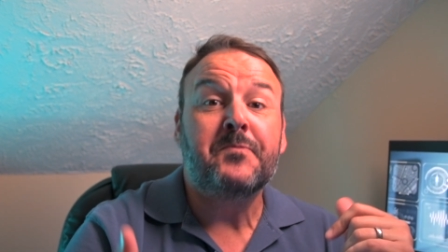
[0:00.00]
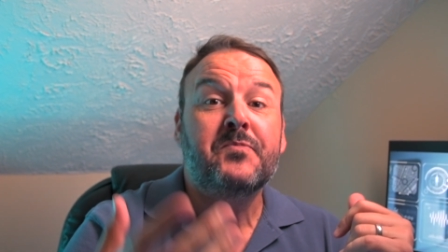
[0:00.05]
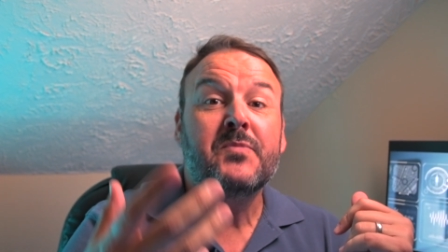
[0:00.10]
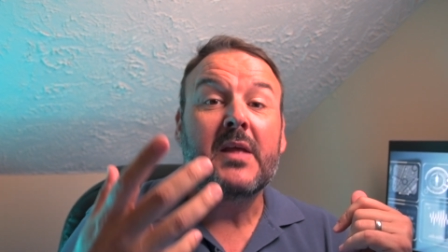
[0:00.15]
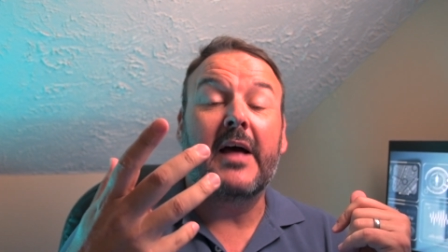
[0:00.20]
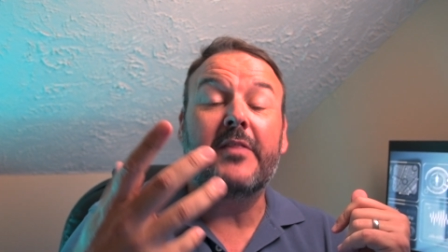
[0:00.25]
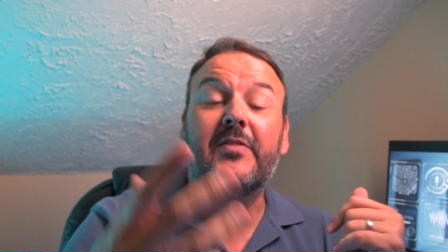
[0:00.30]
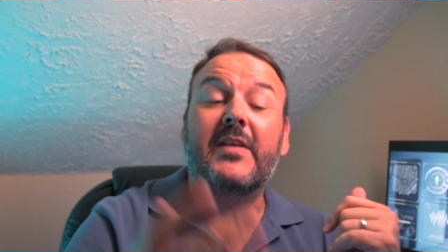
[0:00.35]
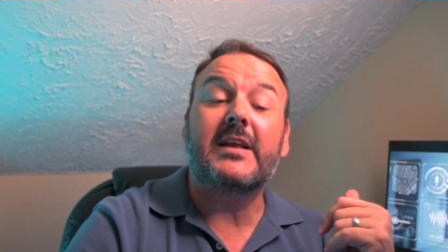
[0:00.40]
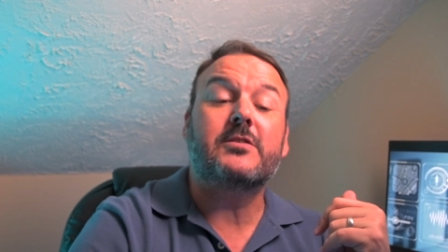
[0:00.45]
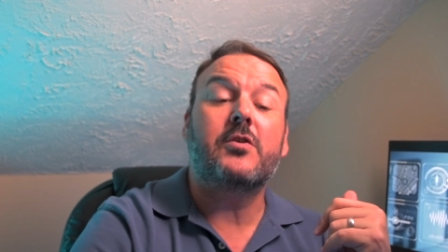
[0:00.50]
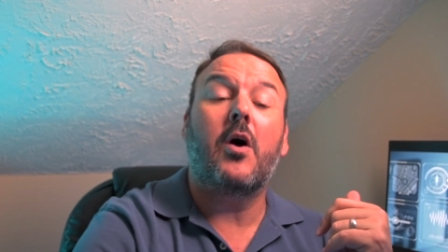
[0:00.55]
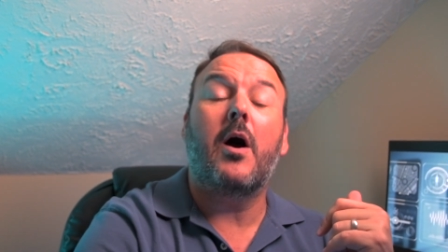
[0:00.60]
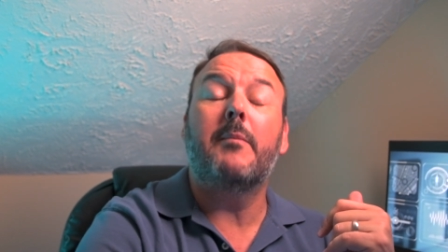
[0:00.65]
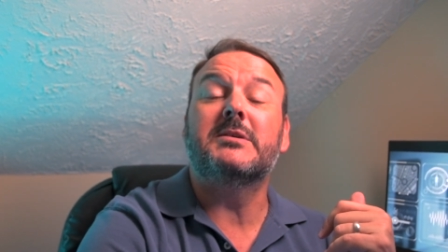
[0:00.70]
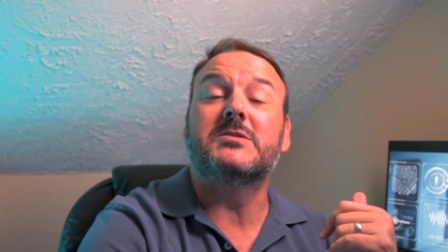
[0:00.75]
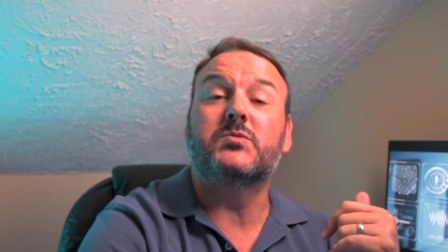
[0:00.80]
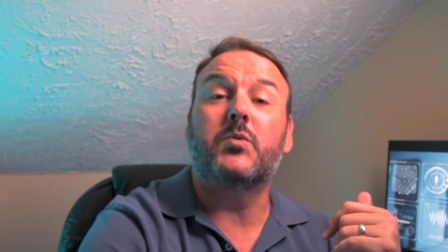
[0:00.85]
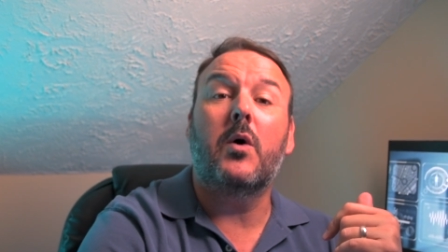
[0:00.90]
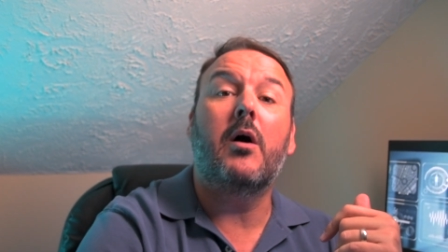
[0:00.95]
At that time
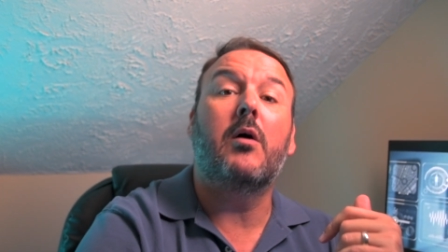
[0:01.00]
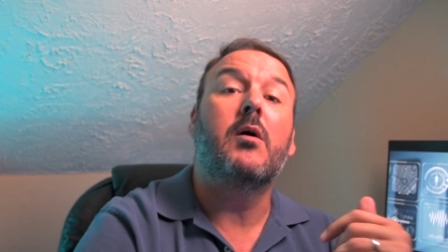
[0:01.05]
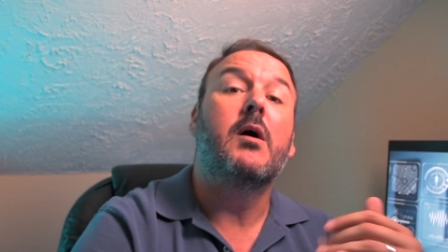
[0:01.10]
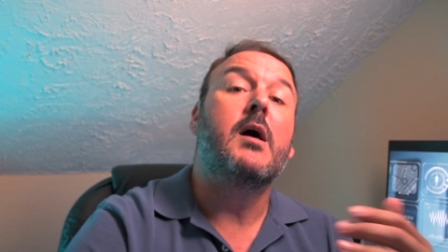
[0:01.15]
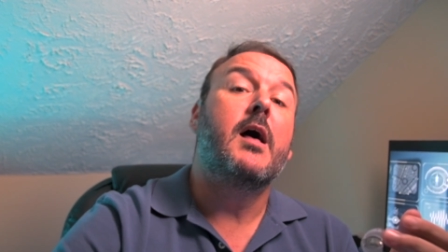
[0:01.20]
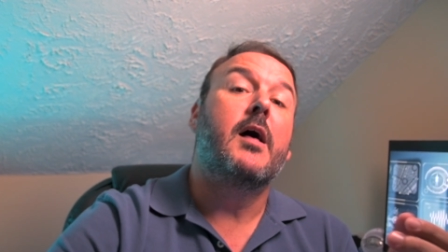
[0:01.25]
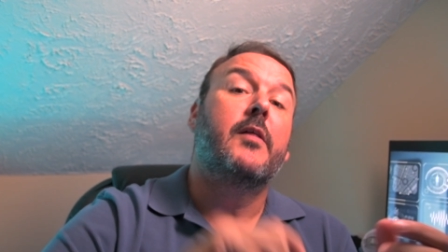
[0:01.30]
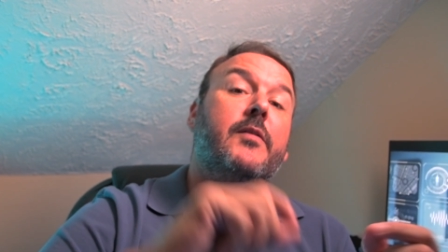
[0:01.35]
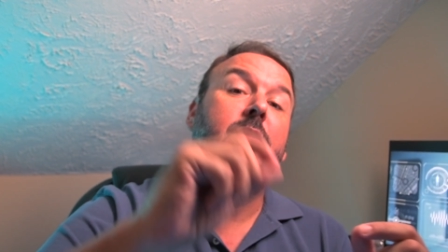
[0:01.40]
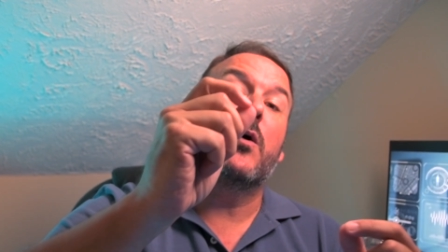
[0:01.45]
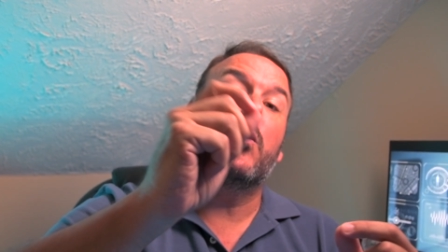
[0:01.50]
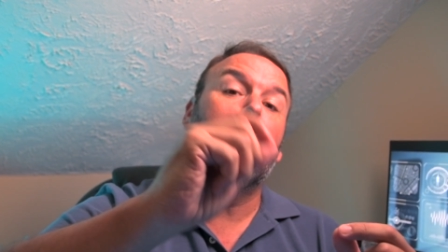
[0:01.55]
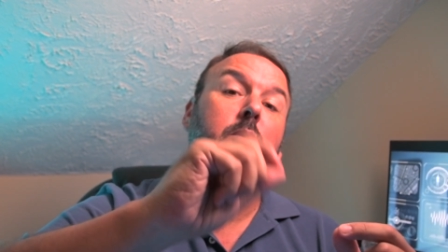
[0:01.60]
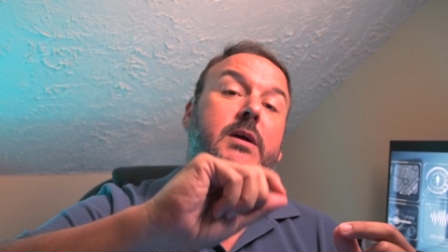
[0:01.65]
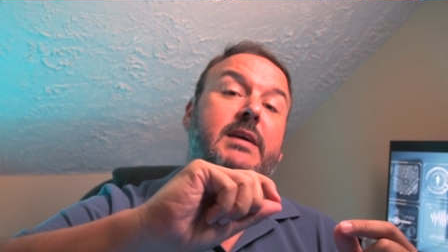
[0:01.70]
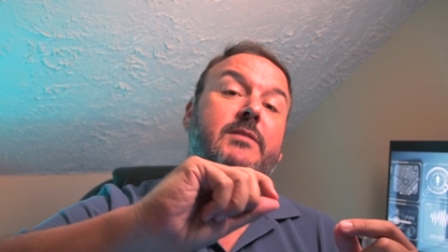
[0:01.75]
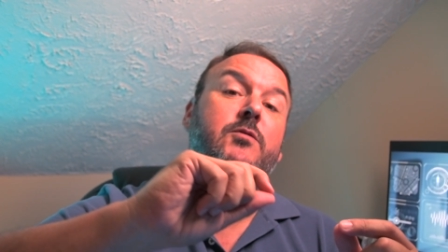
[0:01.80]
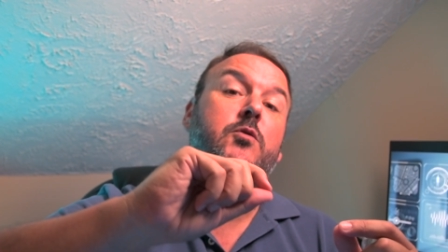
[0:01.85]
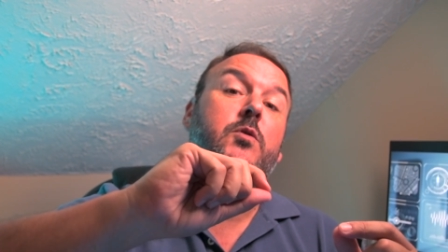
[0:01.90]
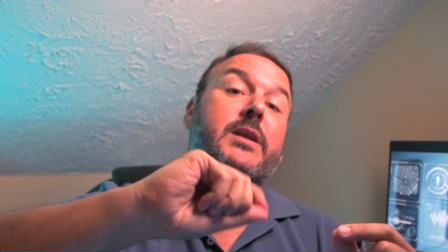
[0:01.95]
as well, they'll
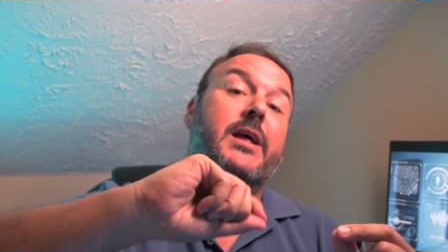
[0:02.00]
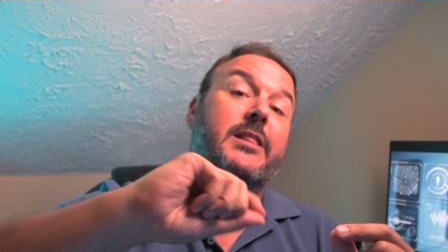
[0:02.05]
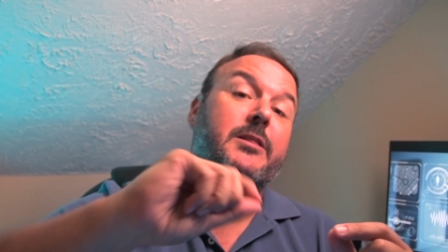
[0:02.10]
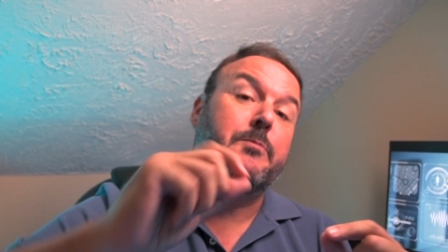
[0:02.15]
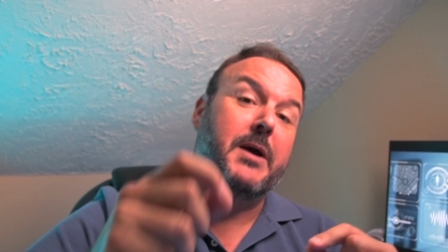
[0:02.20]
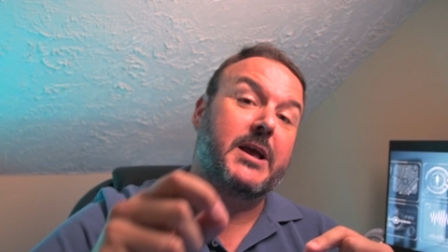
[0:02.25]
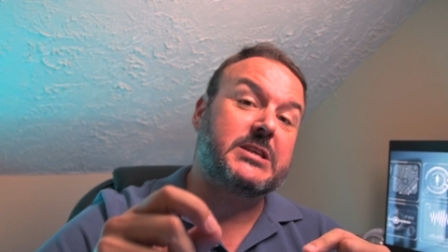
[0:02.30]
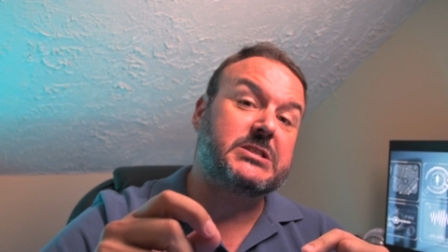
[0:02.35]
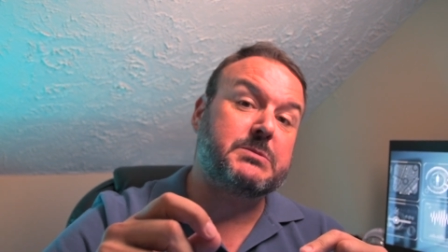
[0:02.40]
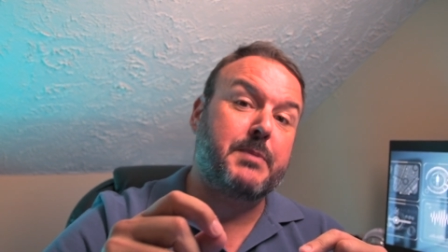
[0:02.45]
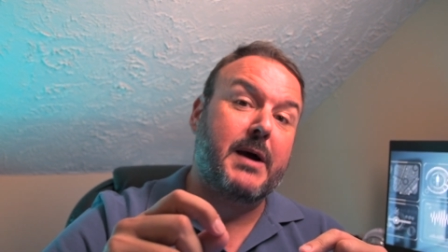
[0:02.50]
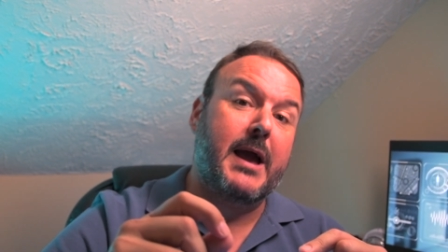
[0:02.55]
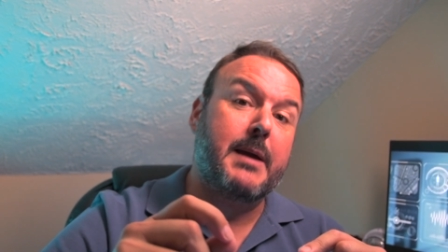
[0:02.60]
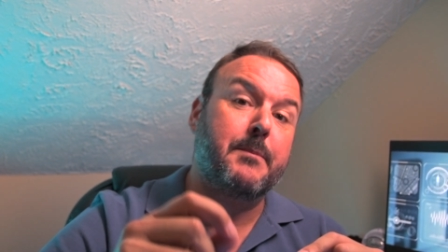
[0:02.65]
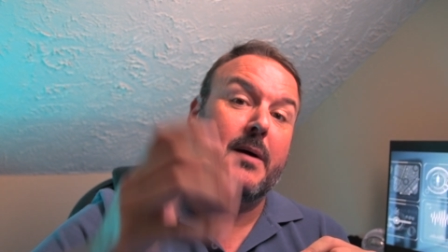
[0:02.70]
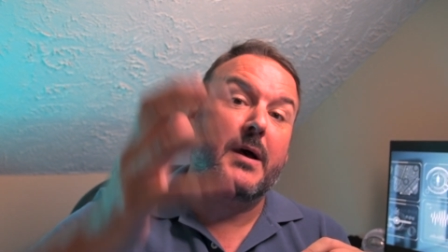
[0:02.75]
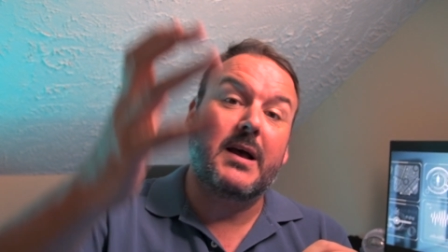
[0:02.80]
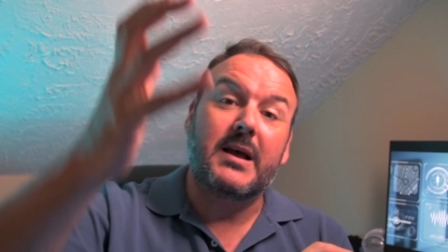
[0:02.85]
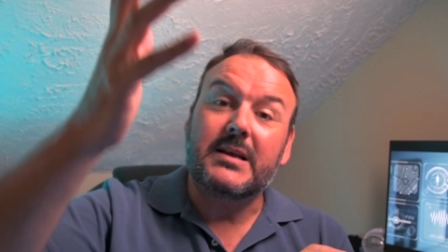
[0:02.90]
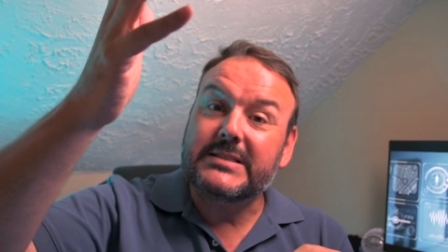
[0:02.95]
give you another piece of
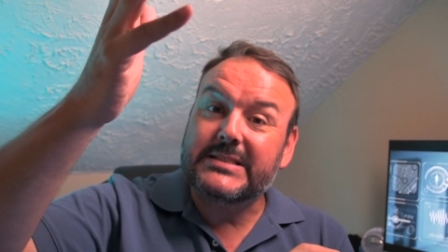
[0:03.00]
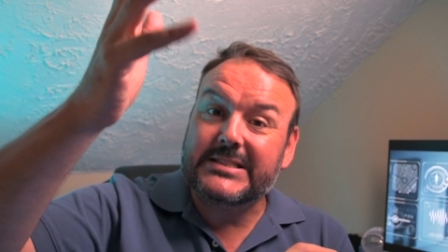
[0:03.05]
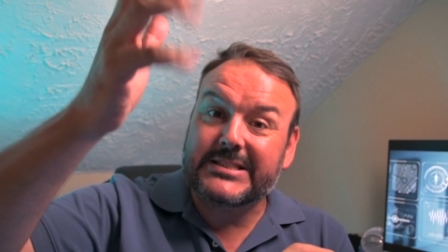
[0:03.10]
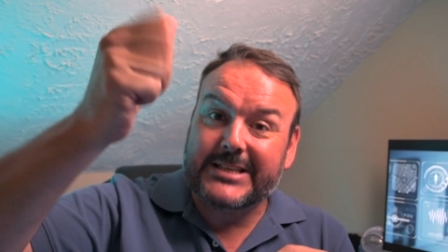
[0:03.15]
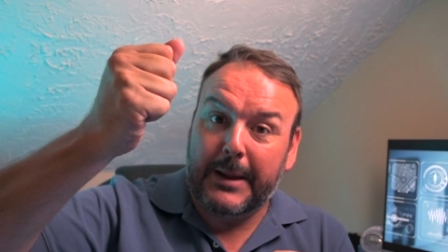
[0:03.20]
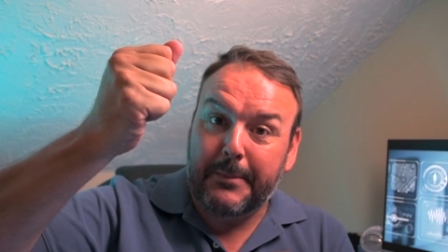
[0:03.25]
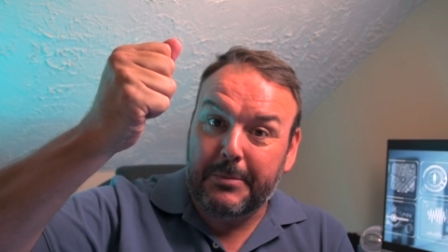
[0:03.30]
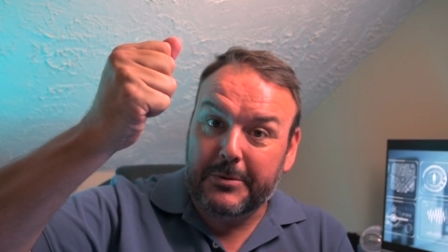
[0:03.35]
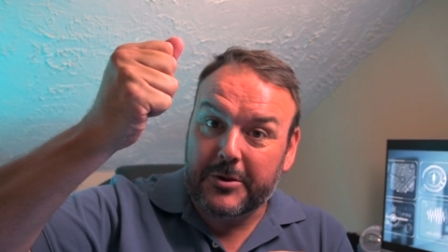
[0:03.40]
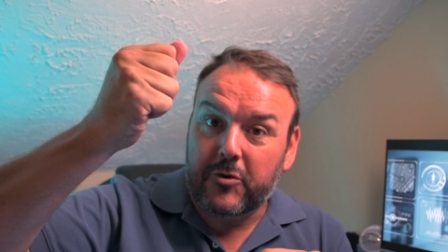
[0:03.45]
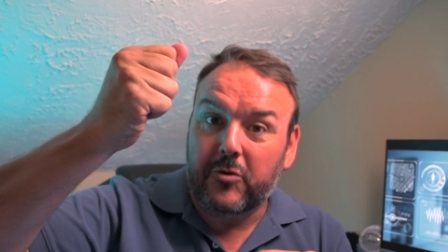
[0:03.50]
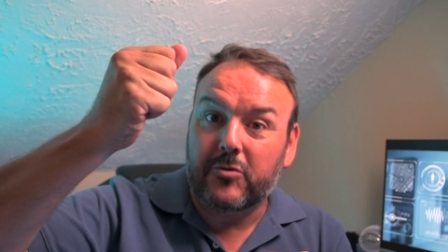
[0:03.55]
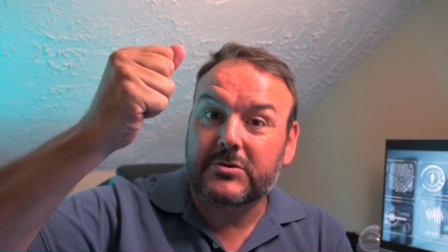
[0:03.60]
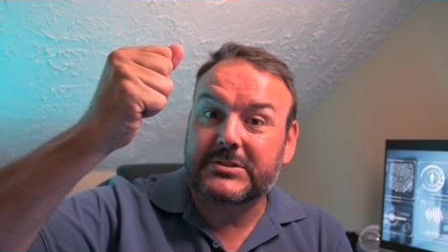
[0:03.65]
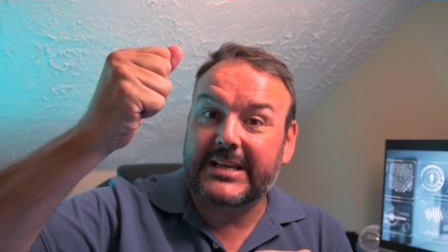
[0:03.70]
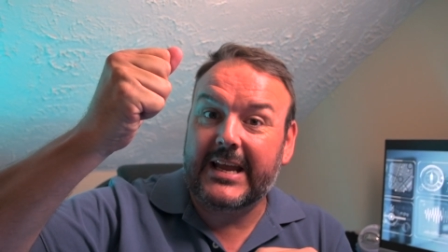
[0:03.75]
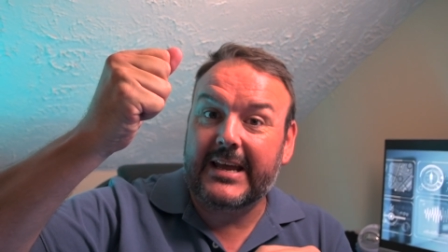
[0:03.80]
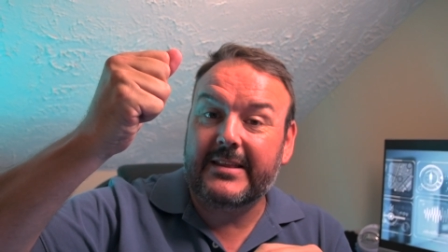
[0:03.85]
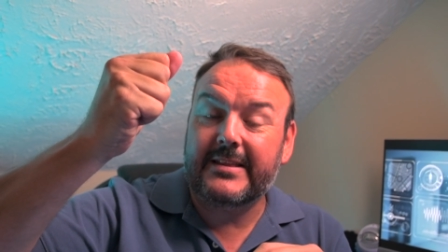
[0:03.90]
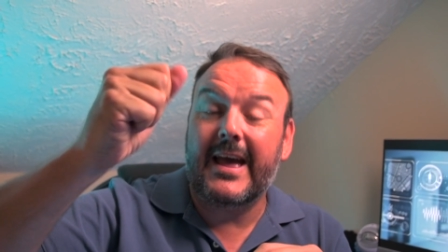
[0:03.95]
paper, staple it all
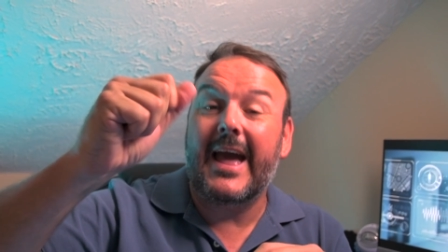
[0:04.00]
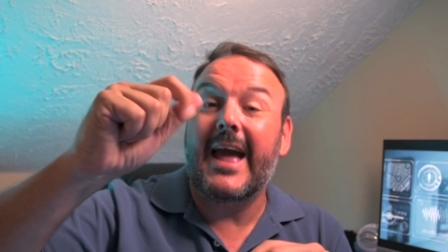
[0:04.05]
together,